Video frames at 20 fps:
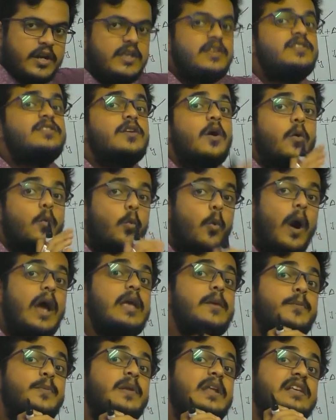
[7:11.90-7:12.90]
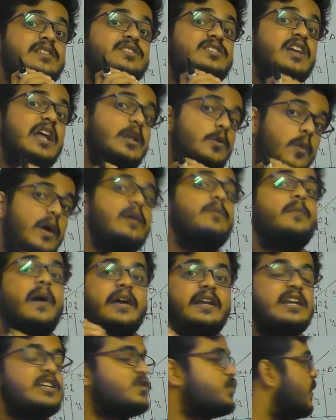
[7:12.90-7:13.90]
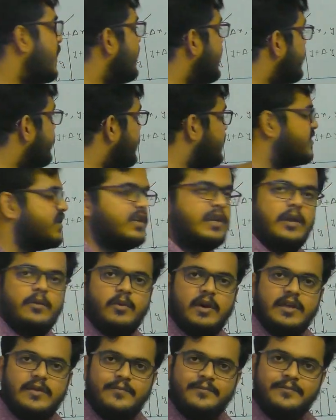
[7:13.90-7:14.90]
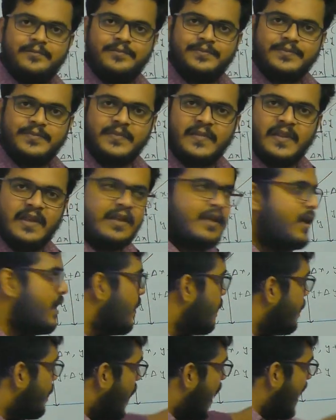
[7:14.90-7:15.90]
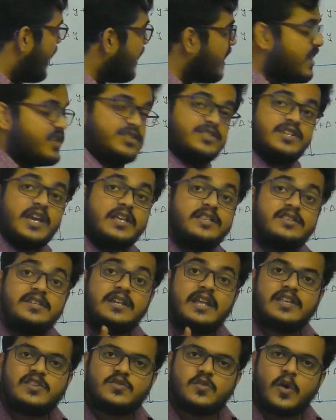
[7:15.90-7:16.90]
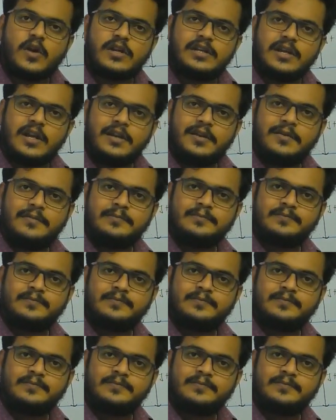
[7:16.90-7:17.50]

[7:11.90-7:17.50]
is y plus del y minus y, that means del y, by change in x coordinate.